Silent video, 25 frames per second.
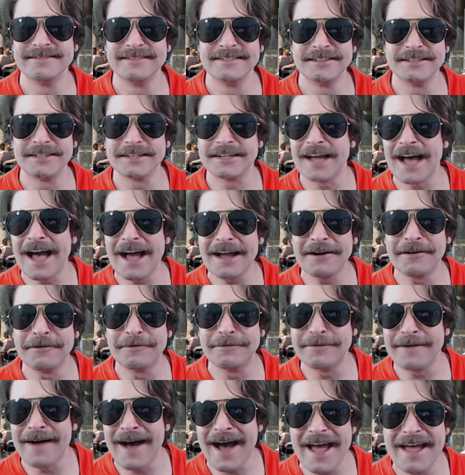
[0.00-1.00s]
Chicago
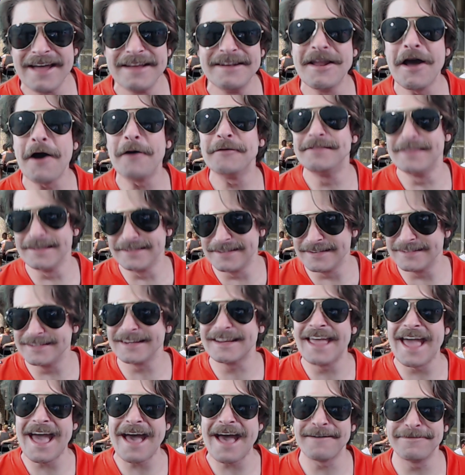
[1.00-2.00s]
Fire? No, this is a
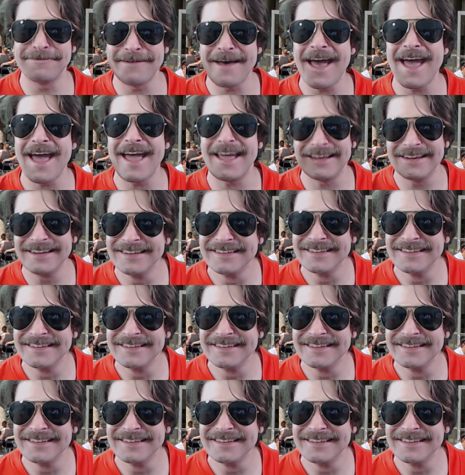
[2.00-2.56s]
cafe.